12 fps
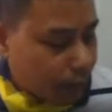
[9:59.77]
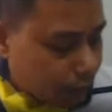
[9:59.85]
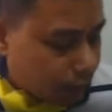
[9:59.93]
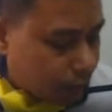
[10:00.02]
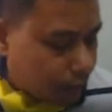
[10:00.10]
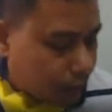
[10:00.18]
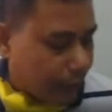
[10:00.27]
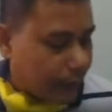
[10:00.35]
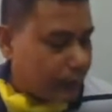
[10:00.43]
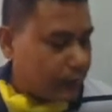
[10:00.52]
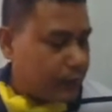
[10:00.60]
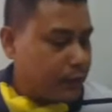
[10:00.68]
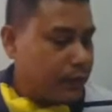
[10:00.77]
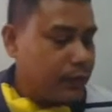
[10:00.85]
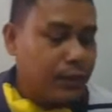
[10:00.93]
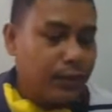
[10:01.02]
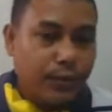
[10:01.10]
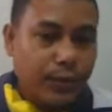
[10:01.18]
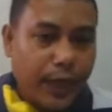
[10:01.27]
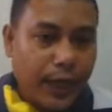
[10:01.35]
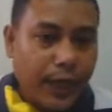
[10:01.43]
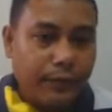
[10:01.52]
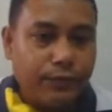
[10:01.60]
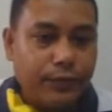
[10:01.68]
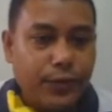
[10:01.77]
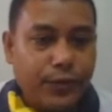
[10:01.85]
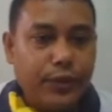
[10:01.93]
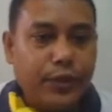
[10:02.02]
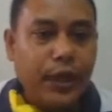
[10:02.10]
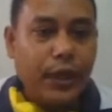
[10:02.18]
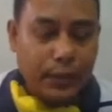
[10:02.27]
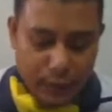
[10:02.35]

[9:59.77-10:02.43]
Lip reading: Then we have union